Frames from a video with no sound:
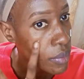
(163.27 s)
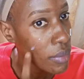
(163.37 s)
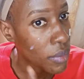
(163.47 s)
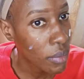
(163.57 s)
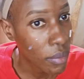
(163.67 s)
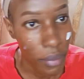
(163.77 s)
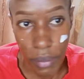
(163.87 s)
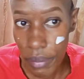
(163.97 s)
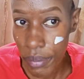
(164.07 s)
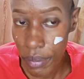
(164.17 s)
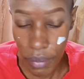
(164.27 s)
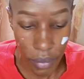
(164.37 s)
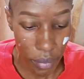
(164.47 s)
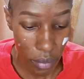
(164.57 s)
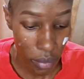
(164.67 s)

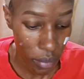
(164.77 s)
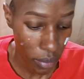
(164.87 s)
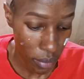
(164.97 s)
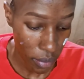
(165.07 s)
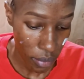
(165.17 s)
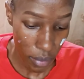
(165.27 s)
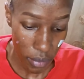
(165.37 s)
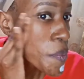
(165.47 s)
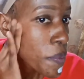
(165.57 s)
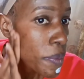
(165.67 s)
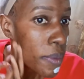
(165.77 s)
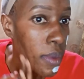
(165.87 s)
[no speech]